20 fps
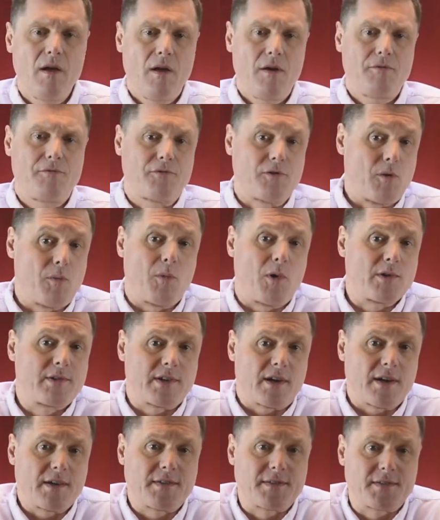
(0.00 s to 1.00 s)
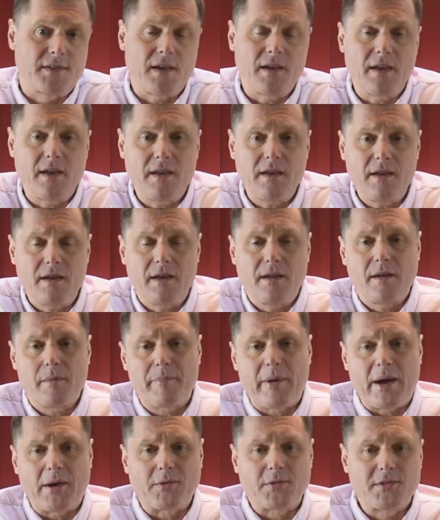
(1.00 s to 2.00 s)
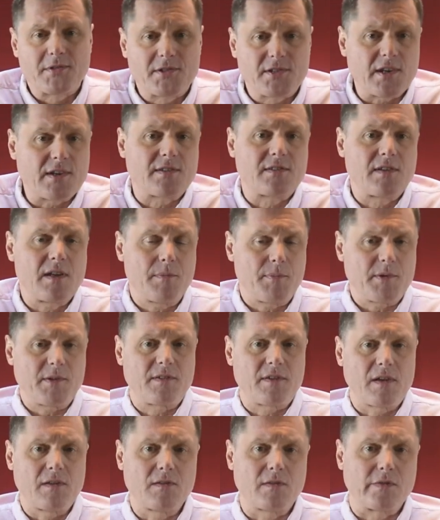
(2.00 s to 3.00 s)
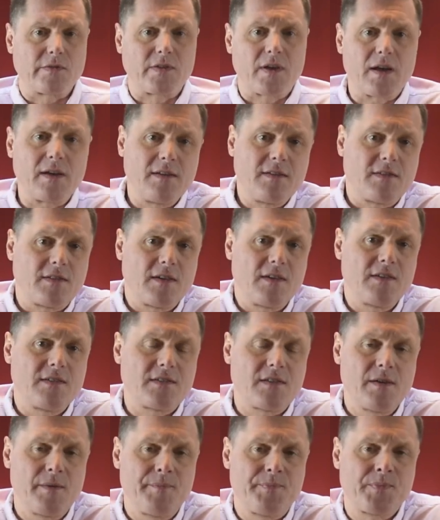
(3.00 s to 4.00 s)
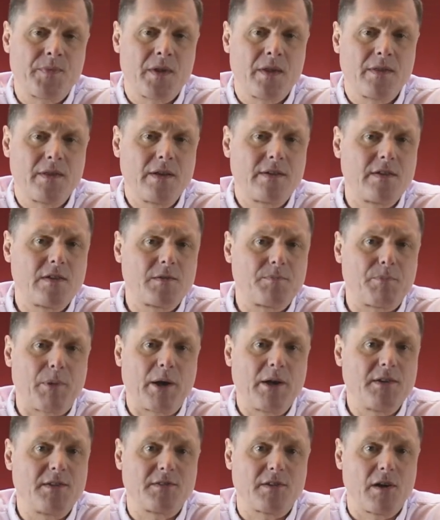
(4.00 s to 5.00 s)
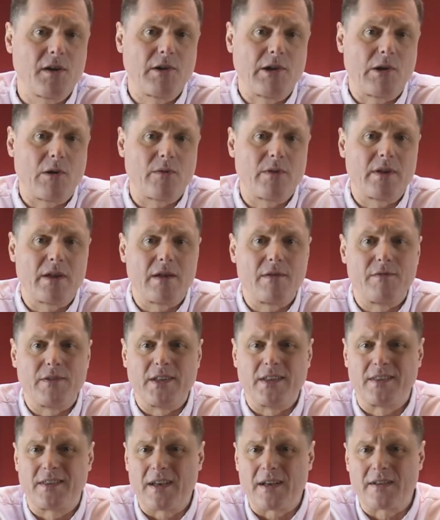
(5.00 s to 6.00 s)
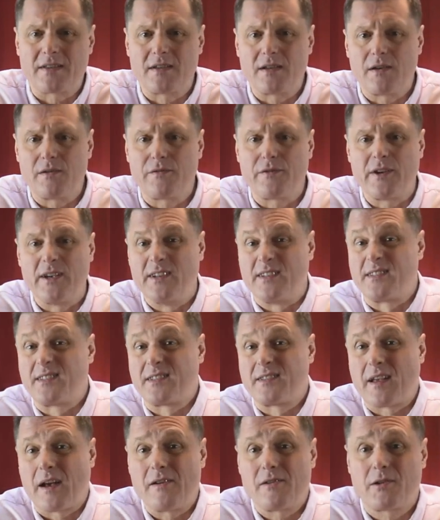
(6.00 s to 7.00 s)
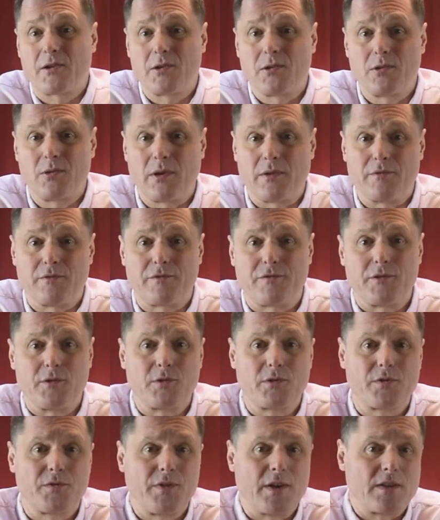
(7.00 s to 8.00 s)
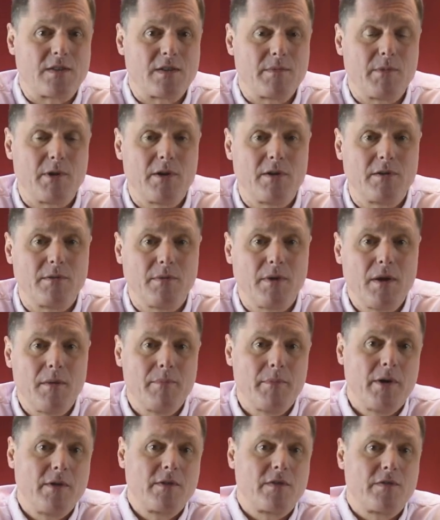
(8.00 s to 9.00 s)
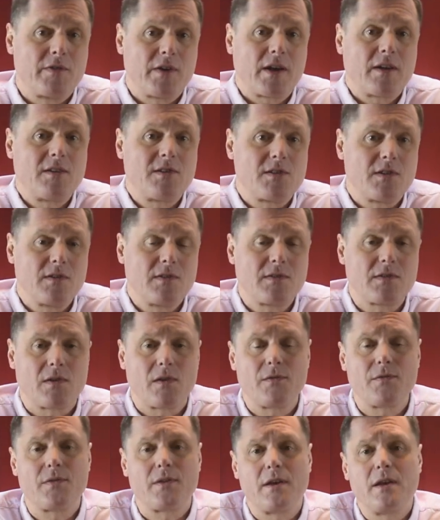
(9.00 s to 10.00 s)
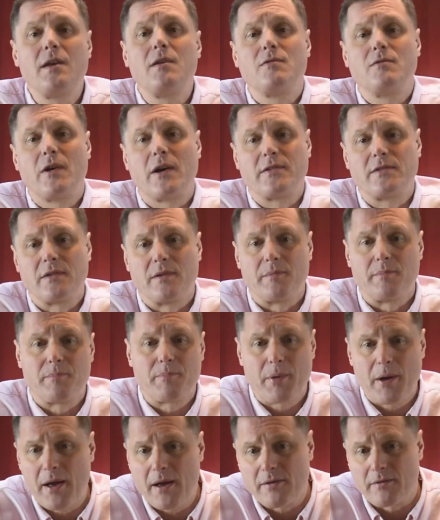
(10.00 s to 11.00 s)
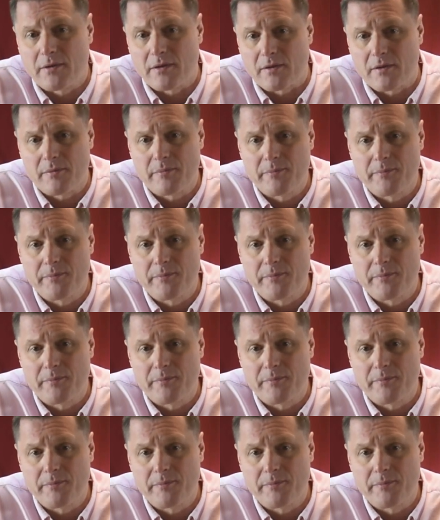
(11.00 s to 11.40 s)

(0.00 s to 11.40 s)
From what I see in about 60% of cases, this is based only on the vindictive, hysterical and false victimhood motivations of the resident parent.